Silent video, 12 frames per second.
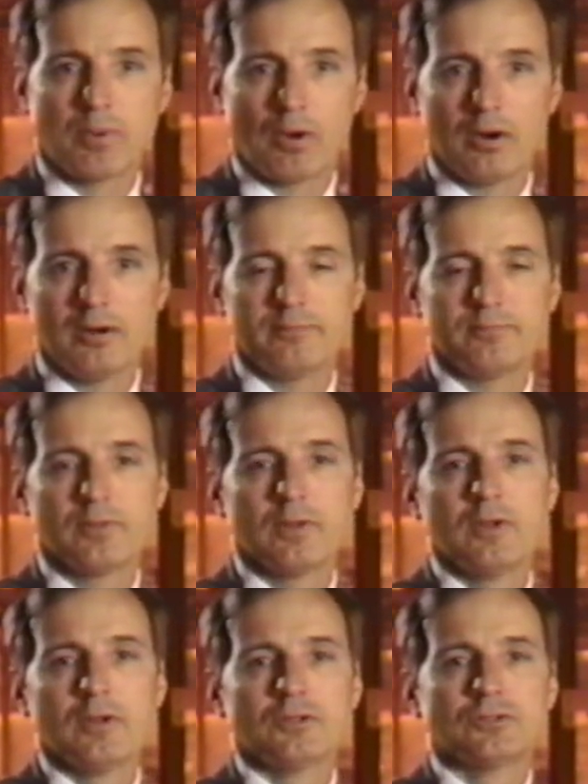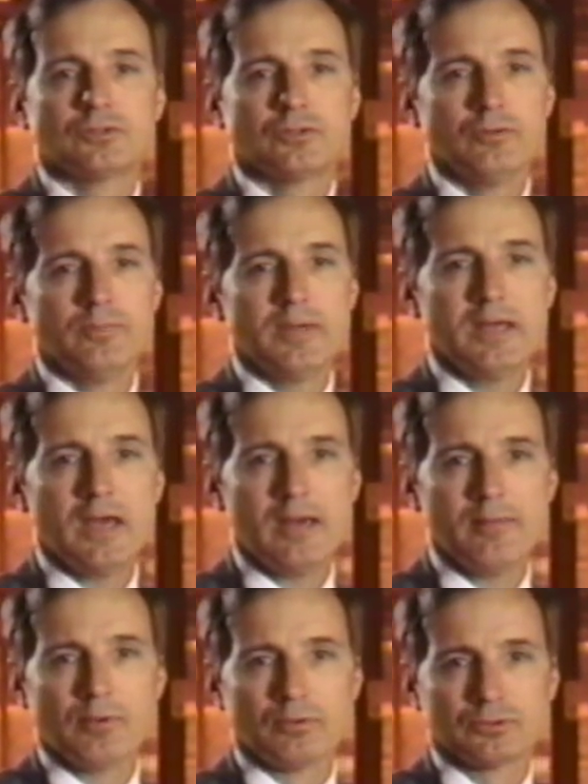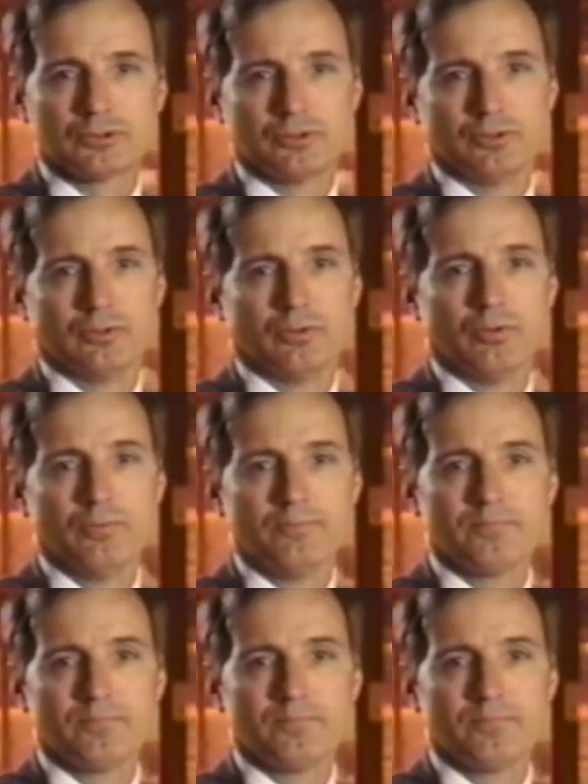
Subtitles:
part to be able to